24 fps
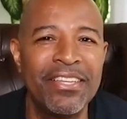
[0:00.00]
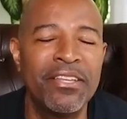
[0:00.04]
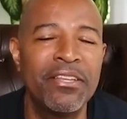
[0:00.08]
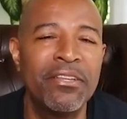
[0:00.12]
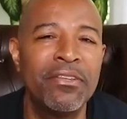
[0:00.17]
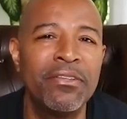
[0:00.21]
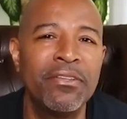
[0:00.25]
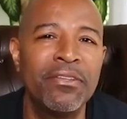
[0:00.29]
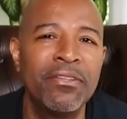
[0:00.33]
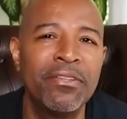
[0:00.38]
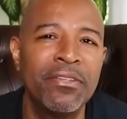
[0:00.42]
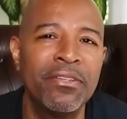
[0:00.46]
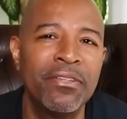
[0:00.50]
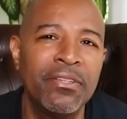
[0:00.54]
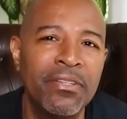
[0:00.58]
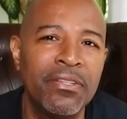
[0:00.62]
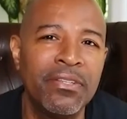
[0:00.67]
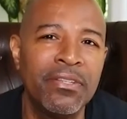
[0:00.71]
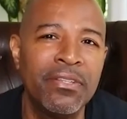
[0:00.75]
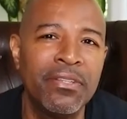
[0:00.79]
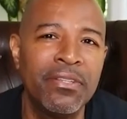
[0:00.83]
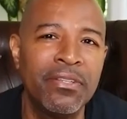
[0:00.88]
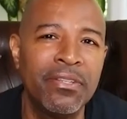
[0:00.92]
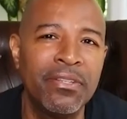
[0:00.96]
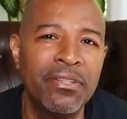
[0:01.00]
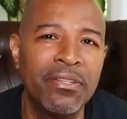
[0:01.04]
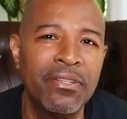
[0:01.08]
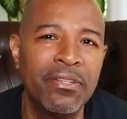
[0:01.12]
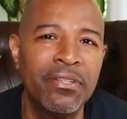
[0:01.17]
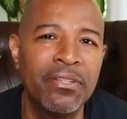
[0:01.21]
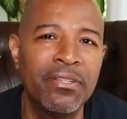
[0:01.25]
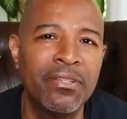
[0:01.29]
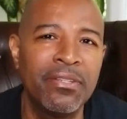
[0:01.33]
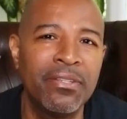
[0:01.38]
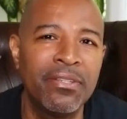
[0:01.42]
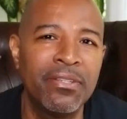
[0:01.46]

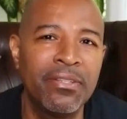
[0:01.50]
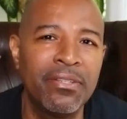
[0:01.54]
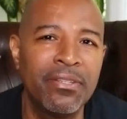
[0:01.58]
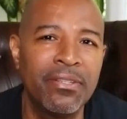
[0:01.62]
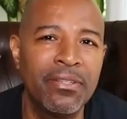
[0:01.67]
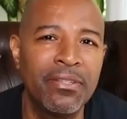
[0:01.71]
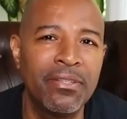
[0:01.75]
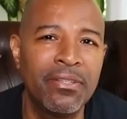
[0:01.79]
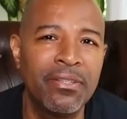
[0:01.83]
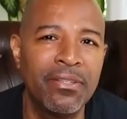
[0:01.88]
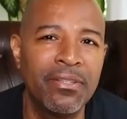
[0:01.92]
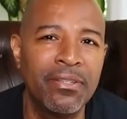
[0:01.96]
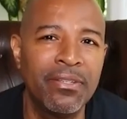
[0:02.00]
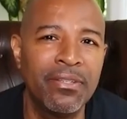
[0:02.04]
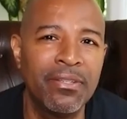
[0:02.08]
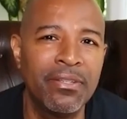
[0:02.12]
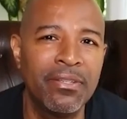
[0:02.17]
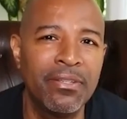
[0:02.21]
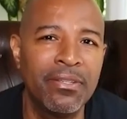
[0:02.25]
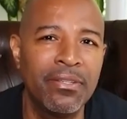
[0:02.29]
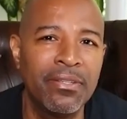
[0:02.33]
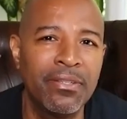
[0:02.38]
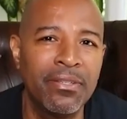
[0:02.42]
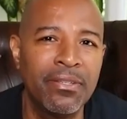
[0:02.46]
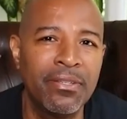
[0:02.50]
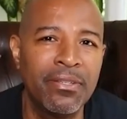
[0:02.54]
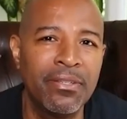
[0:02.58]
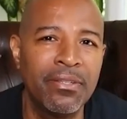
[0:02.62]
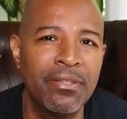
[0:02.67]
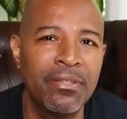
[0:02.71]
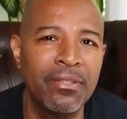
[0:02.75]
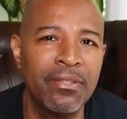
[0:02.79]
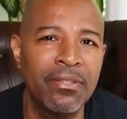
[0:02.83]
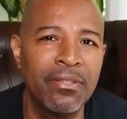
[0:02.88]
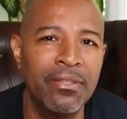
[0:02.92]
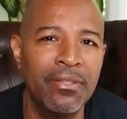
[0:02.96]

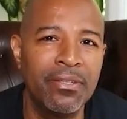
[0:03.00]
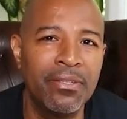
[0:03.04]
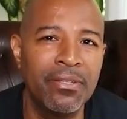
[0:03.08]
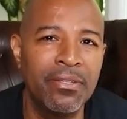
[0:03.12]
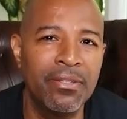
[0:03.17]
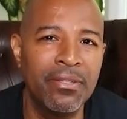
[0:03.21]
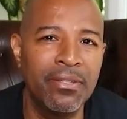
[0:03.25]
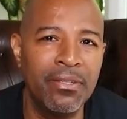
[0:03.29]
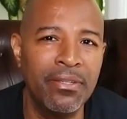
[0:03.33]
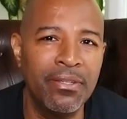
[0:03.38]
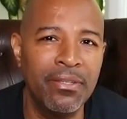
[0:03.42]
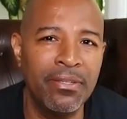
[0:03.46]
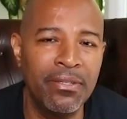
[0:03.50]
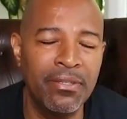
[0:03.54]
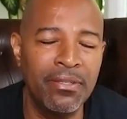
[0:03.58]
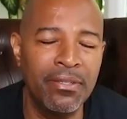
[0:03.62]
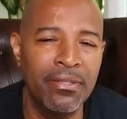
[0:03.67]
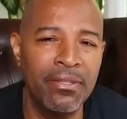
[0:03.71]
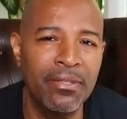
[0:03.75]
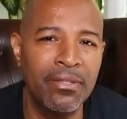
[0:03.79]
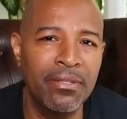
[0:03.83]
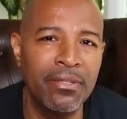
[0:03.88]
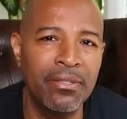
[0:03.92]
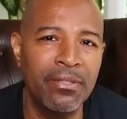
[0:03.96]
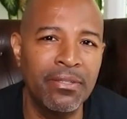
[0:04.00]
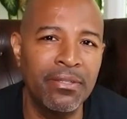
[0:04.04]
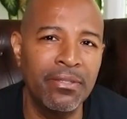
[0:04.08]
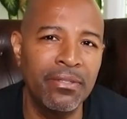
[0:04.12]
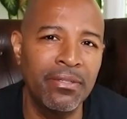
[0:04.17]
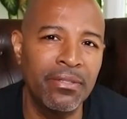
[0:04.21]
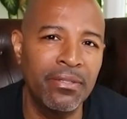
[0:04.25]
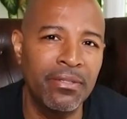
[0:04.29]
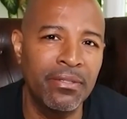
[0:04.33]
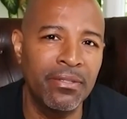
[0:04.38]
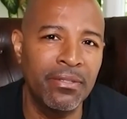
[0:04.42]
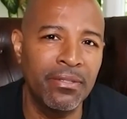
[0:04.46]

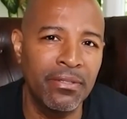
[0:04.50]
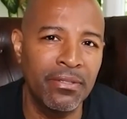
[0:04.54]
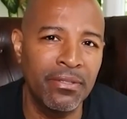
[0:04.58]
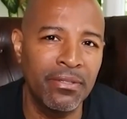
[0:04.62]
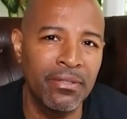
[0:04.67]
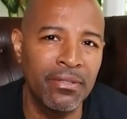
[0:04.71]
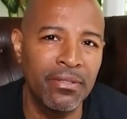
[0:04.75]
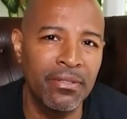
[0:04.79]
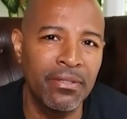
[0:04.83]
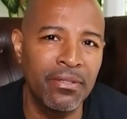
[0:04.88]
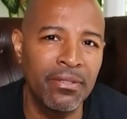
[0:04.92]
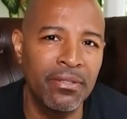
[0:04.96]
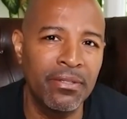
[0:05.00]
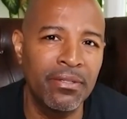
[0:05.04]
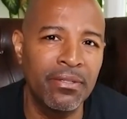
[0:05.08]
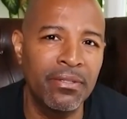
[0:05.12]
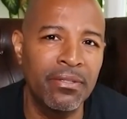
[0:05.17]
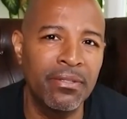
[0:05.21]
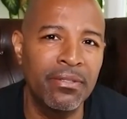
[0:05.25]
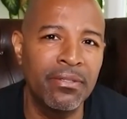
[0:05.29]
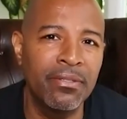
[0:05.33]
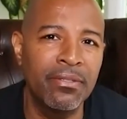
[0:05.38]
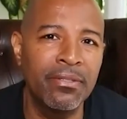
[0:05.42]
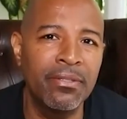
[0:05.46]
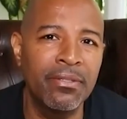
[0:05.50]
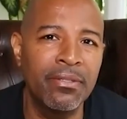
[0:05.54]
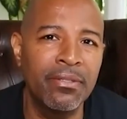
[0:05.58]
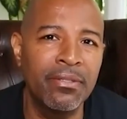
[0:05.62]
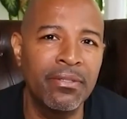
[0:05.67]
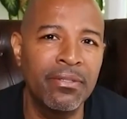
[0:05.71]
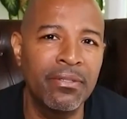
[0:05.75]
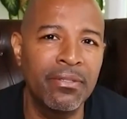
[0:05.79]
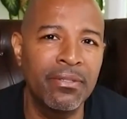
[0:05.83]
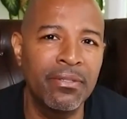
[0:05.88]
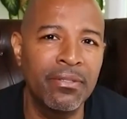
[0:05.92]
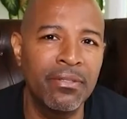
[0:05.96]

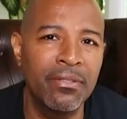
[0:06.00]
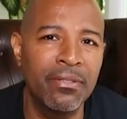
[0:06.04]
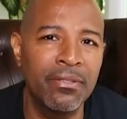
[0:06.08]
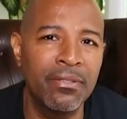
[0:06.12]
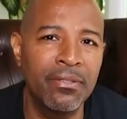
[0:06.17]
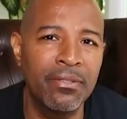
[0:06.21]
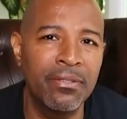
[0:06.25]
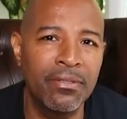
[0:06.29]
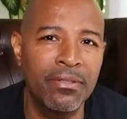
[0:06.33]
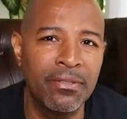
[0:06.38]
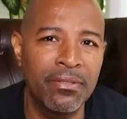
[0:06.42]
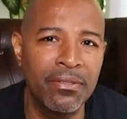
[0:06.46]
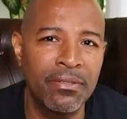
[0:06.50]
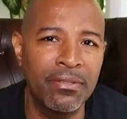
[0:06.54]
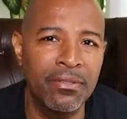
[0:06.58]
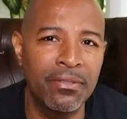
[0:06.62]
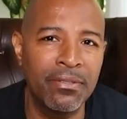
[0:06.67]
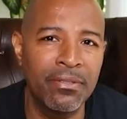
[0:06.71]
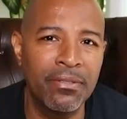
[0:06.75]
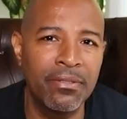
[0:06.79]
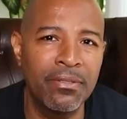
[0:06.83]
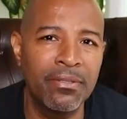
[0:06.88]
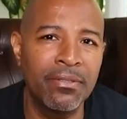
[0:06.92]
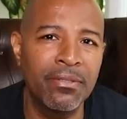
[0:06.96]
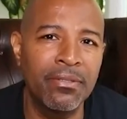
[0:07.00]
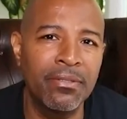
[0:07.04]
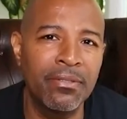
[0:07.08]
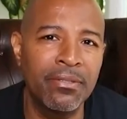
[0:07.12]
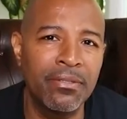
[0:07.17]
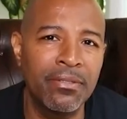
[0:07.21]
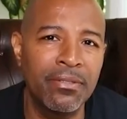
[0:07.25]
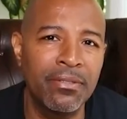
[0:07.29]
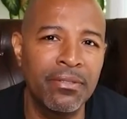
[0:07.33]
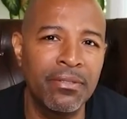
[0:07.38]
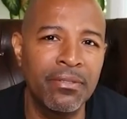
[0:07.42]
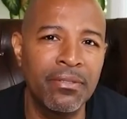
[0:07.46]

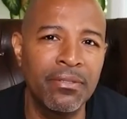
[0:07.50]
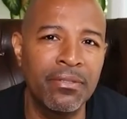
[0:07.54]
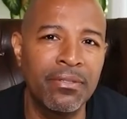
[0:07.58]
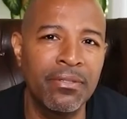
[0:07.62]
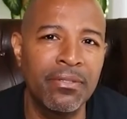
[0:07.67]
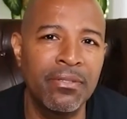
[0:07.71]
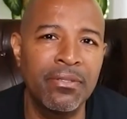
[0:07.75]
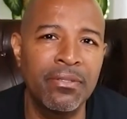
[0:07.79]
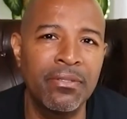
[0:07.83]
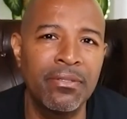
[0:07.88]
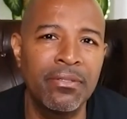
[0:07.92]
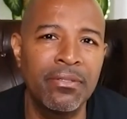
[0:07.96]
(silent)